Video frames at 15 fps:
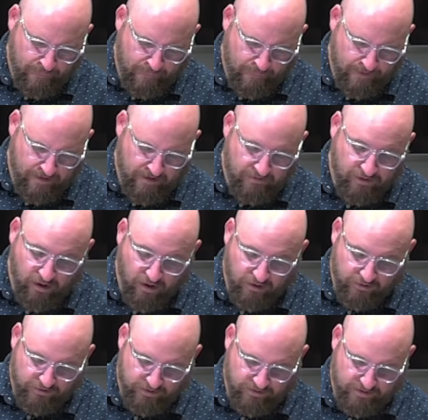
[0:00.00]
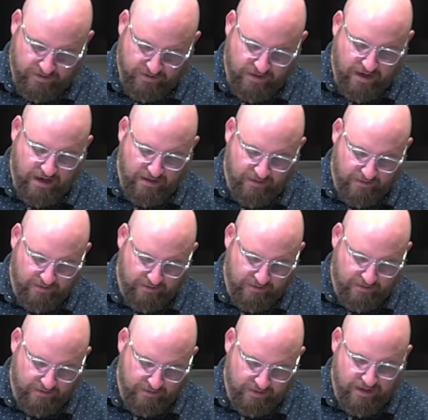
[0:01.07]
They have all turned aside.
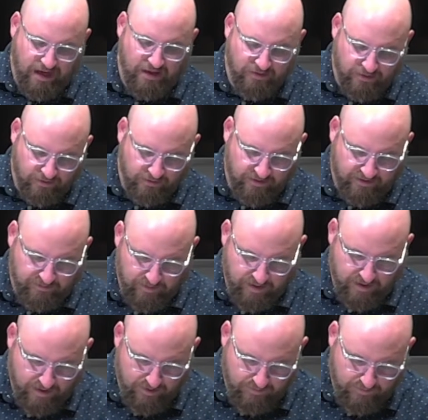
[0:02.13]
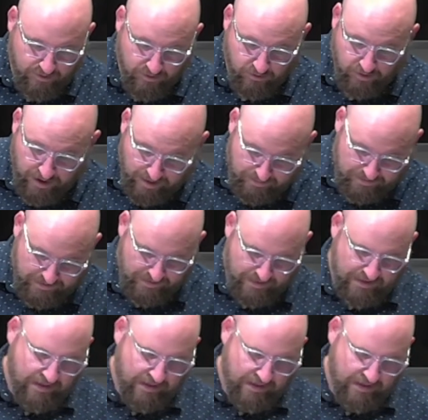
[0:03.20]
Together they have become corrupt.